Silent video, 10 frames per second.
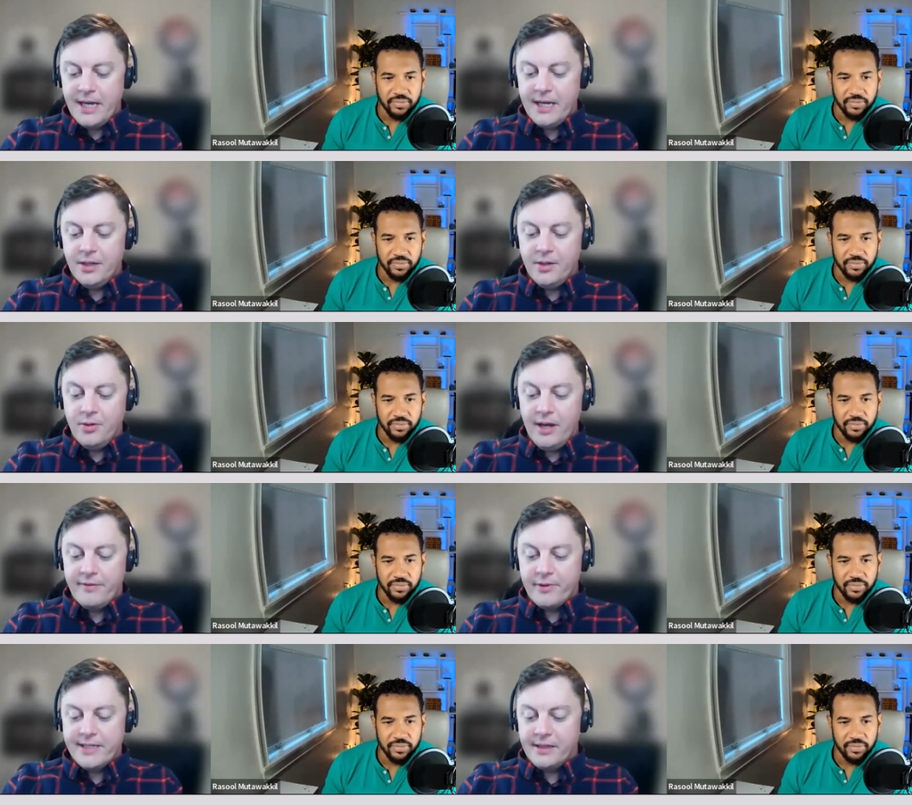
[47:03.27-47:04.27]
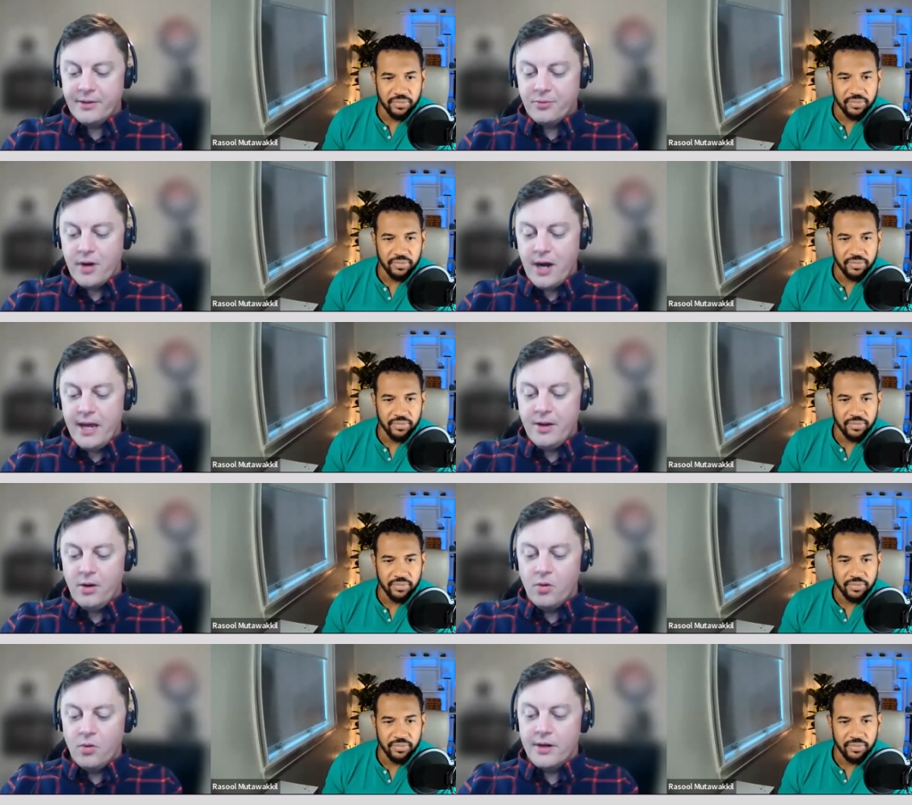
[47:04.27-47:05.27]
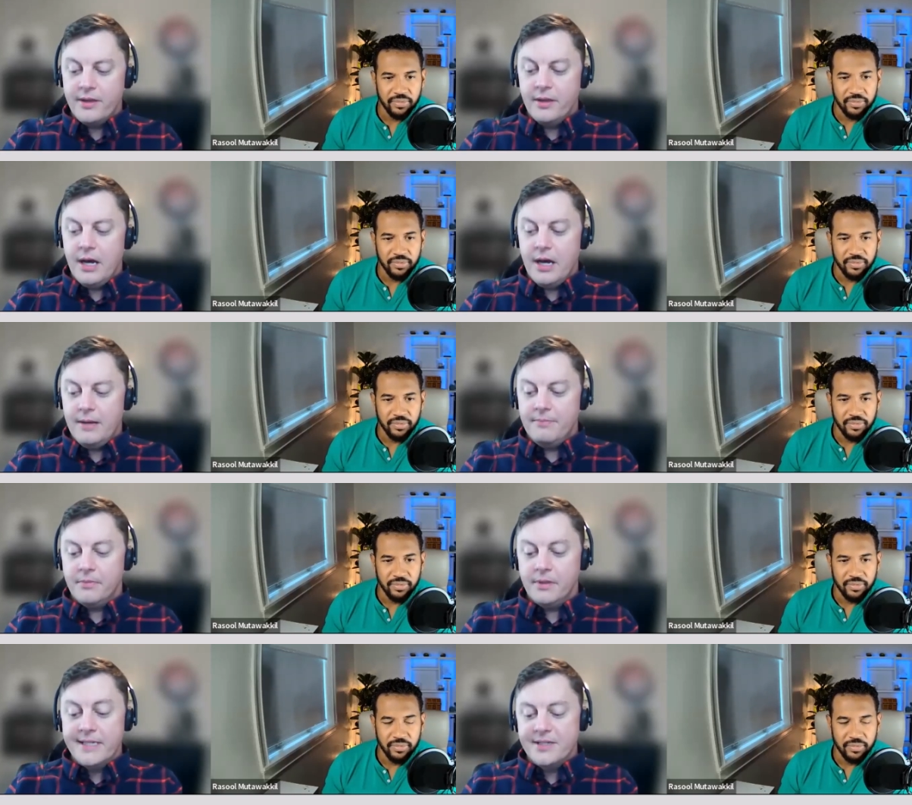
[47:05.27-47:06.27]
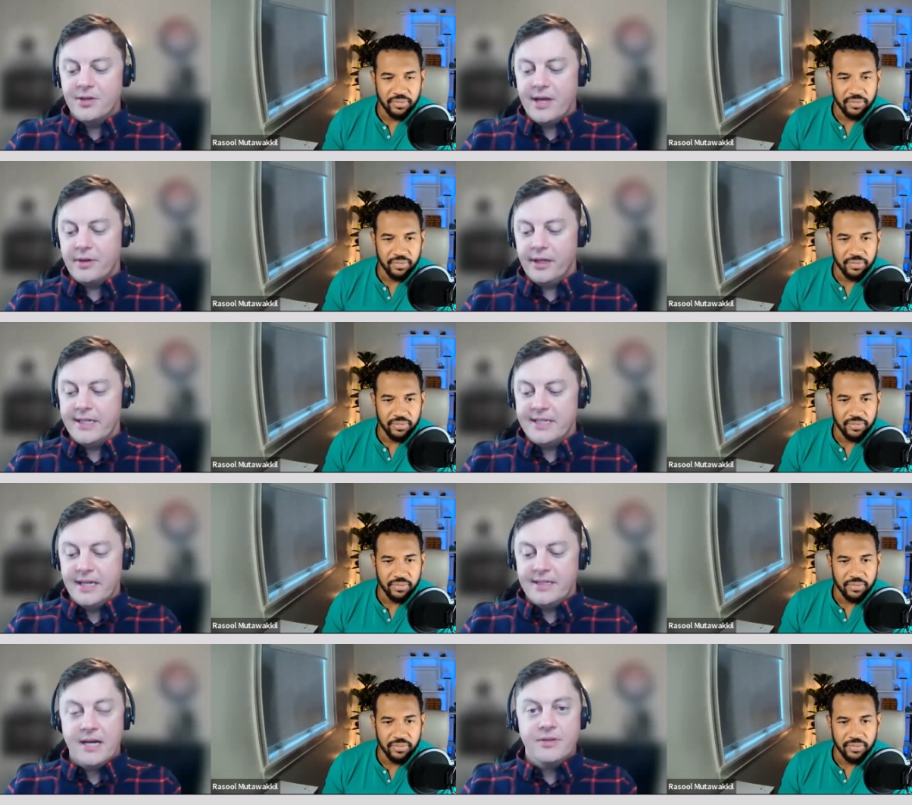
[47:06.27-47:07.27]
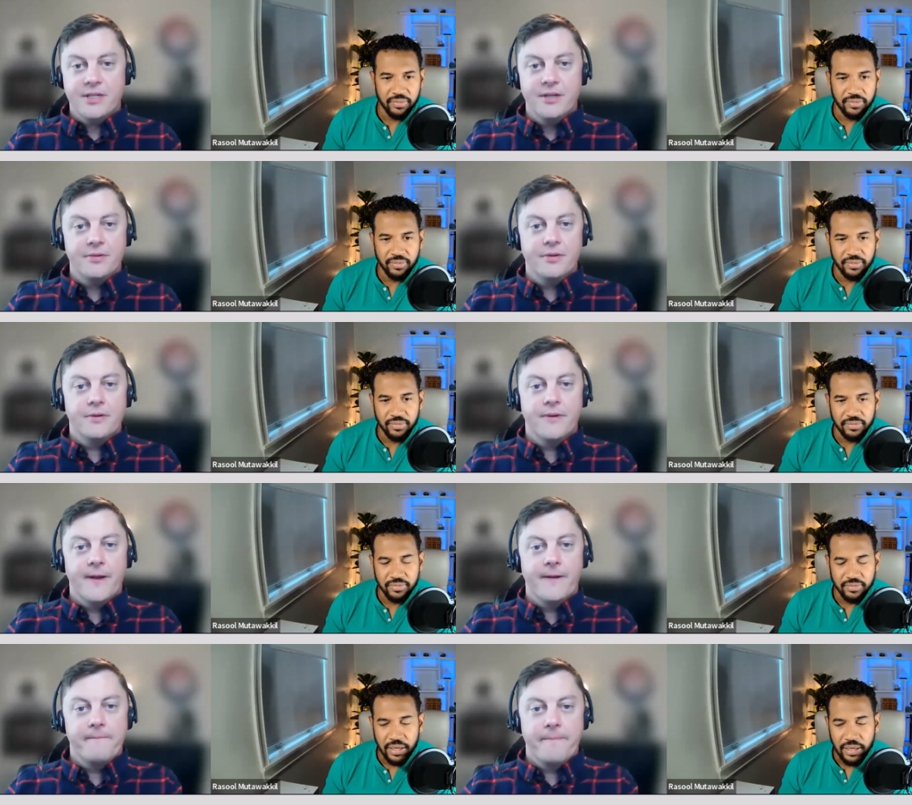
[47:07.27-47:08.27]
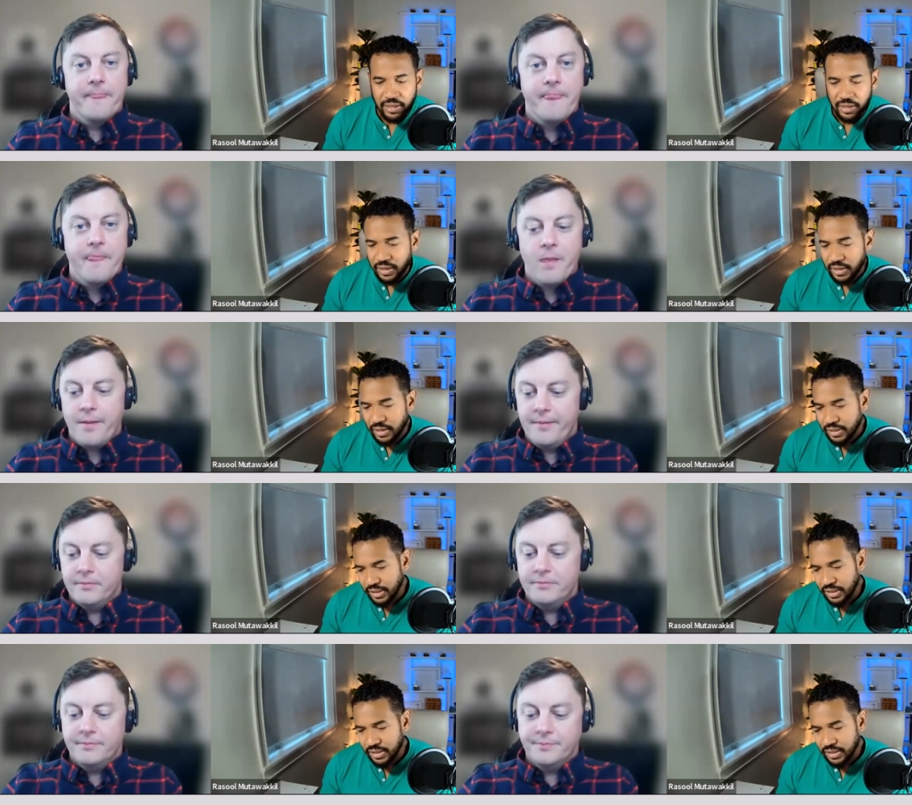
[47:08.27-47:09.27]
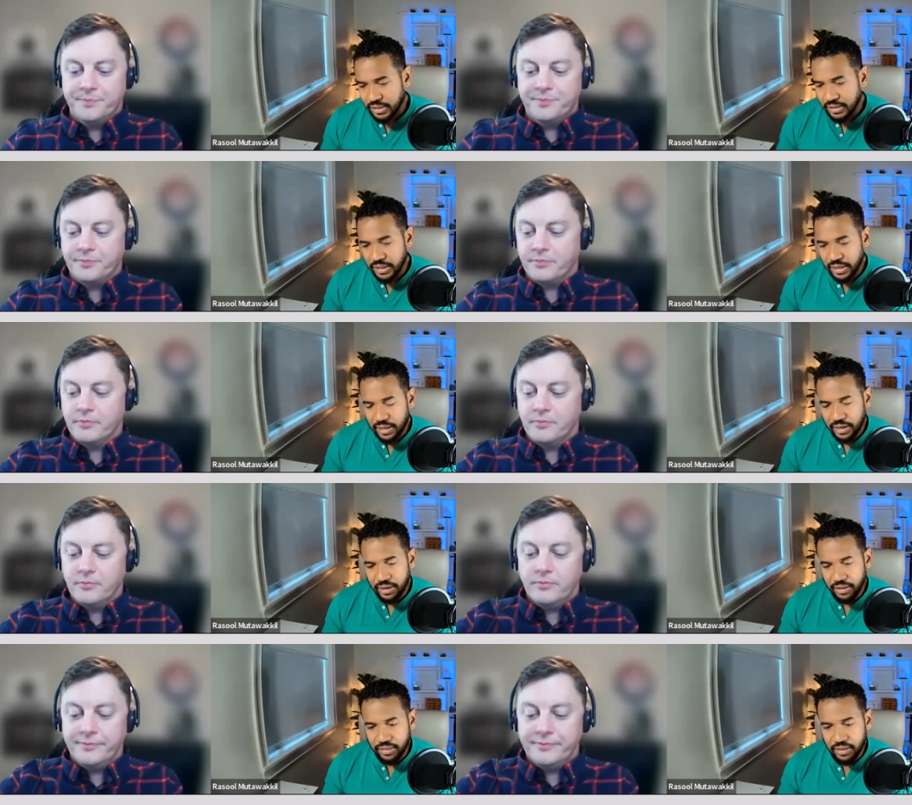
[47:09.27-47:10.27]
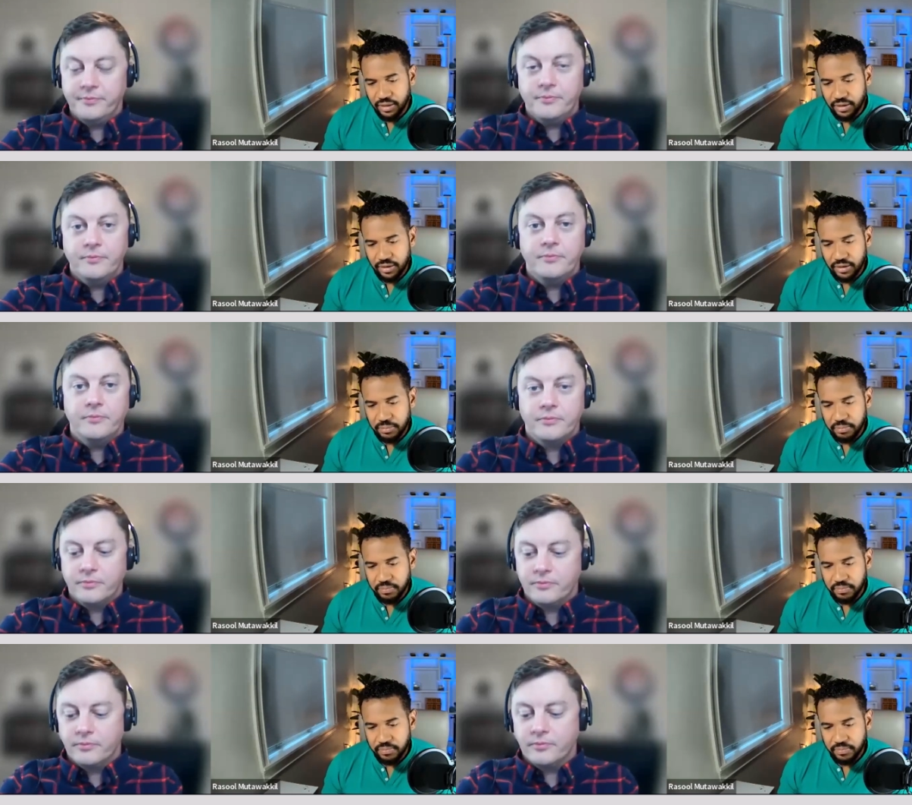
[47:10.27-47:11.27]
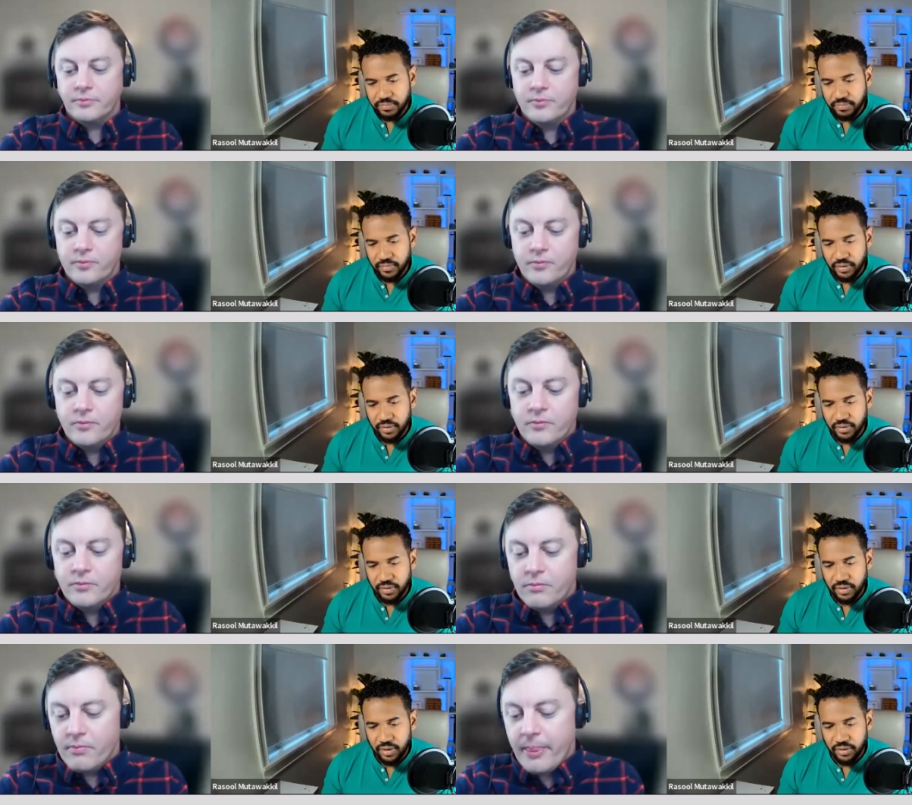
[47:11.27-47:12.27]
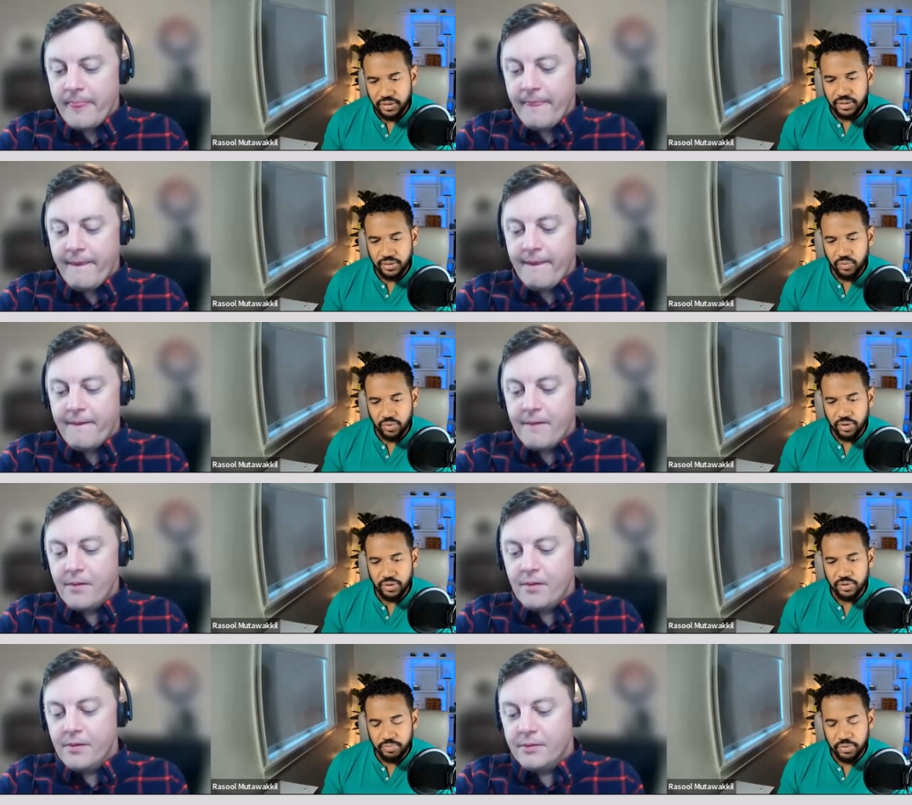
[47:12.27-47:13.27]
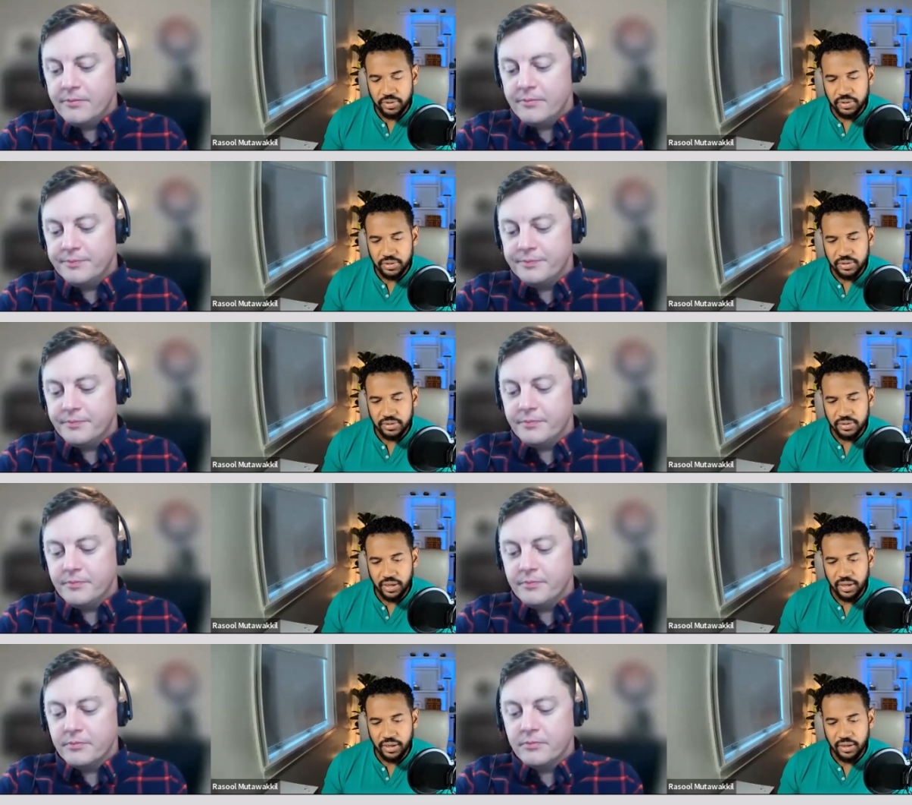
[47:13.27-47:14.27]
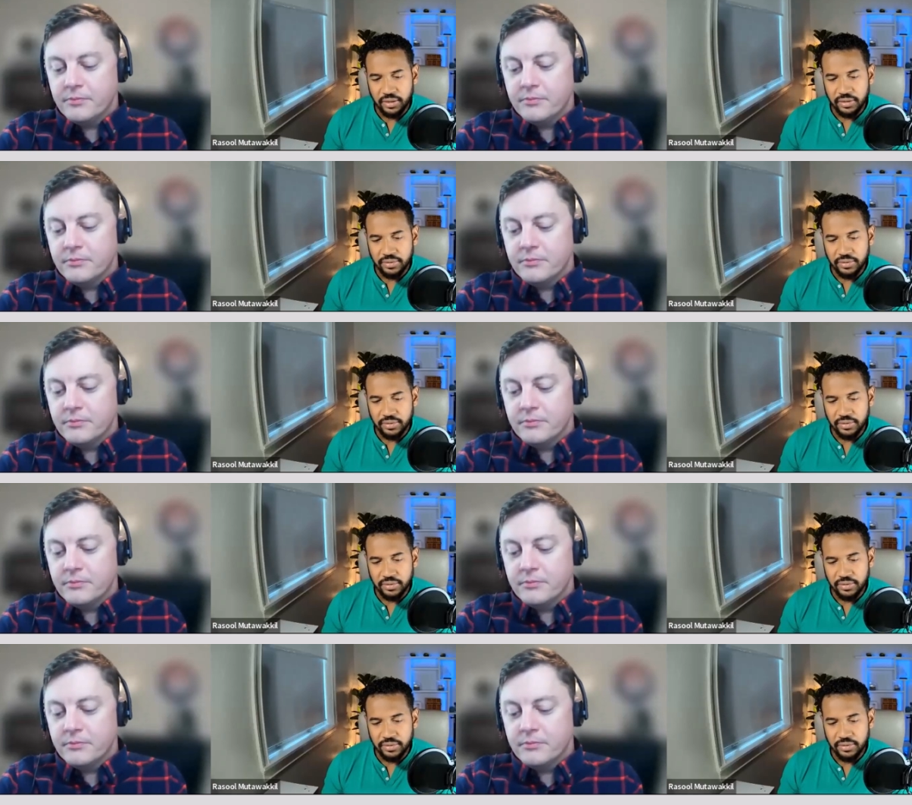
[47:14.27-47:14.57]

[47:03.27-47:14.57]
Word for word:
Speaker 1: that you have recently read or um, listened to that really stands out to you.
Speaker 2: Uh, yeah, I think um, I think one of those books that